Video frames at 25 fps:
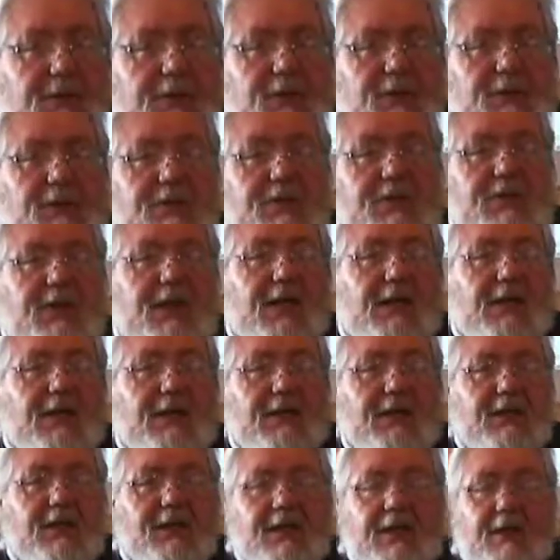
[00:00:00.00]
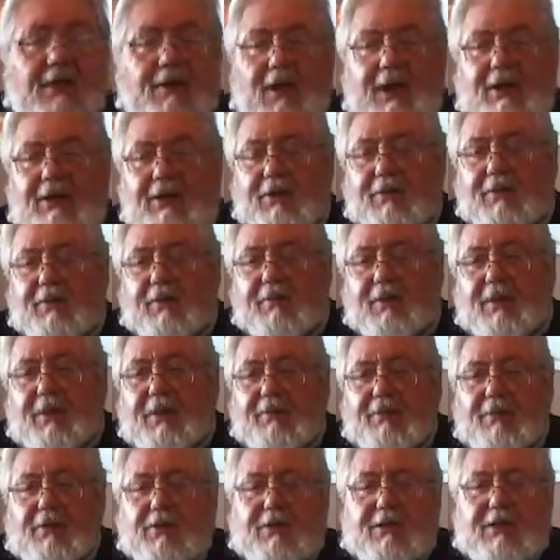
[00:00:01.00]
personality. Now, I knew a
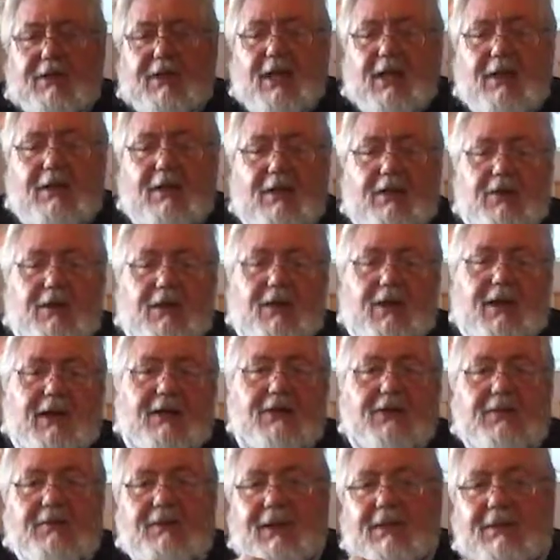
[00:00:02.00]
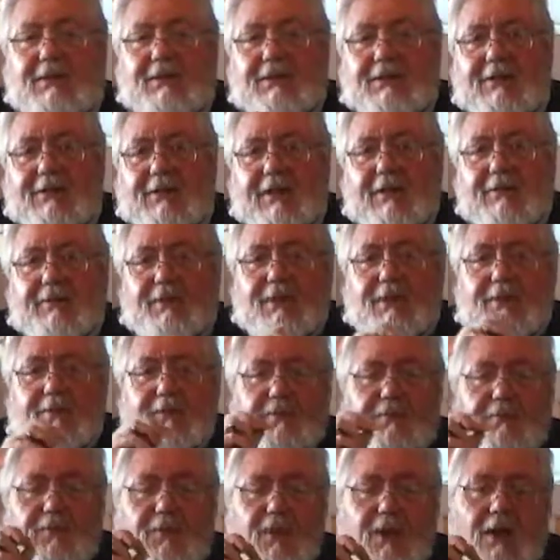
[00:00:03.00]
P personality who actually made this statement.
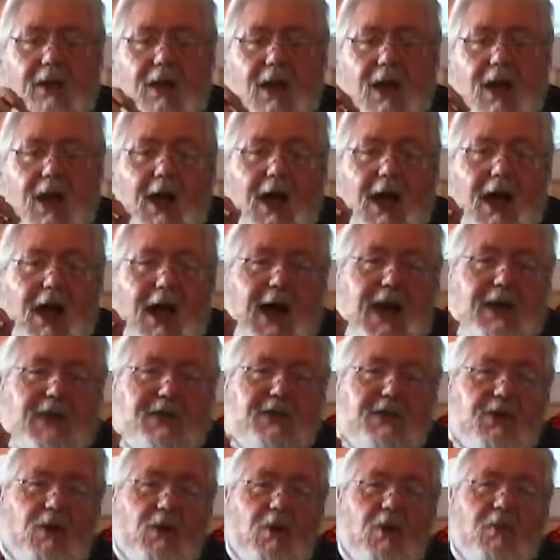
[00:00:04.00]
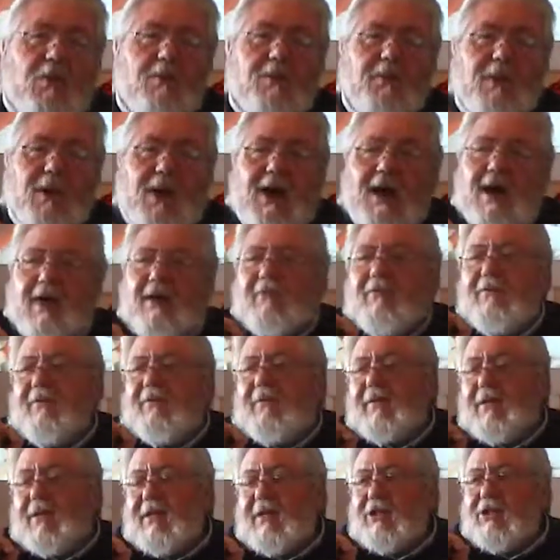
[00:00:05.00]
I don't mind
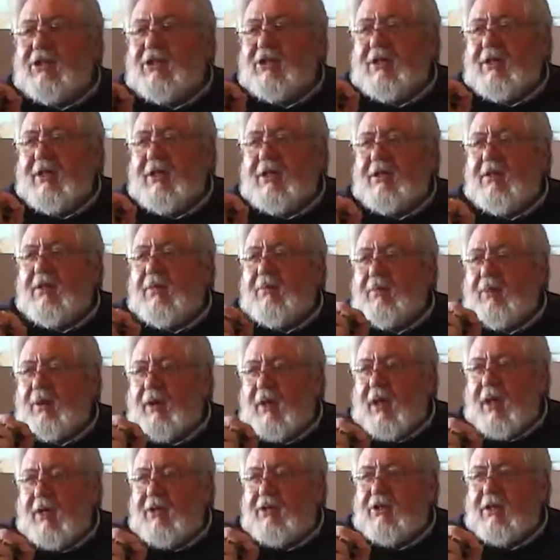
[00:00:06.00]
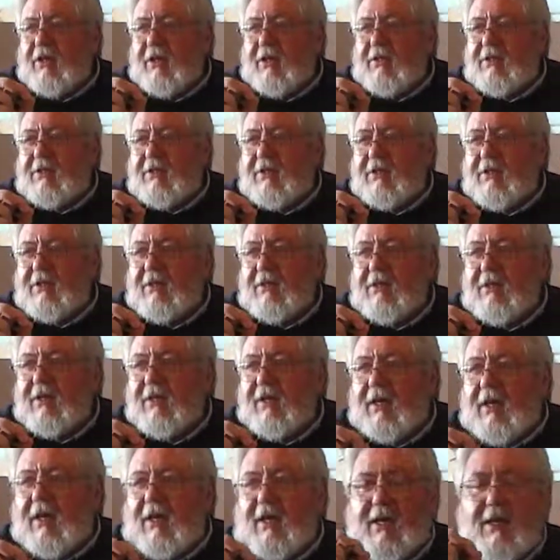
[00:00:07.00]
finishing the project
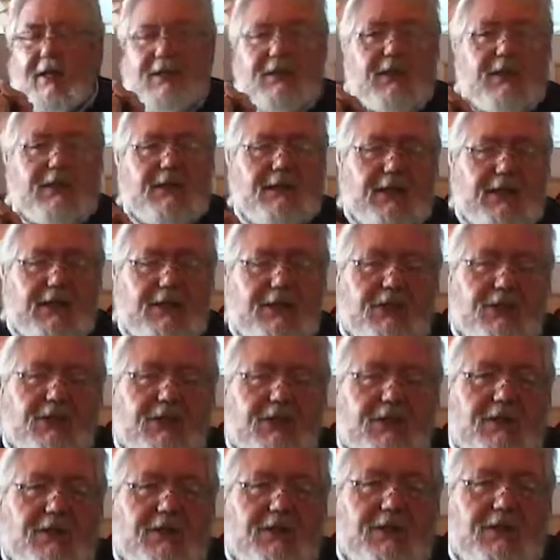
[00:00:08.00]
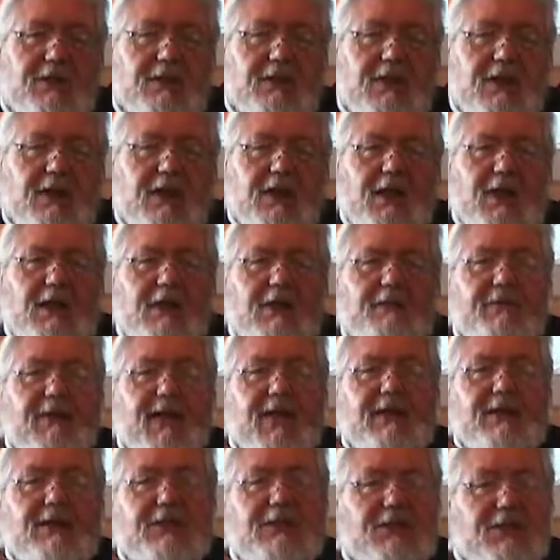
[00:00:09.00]
in the kitchen if
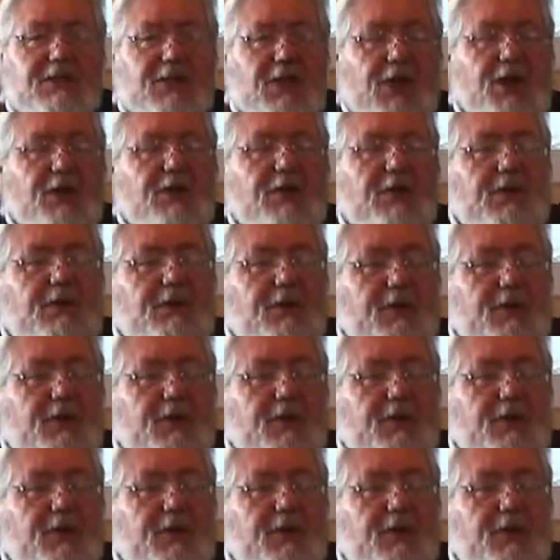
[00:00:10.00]
I can start the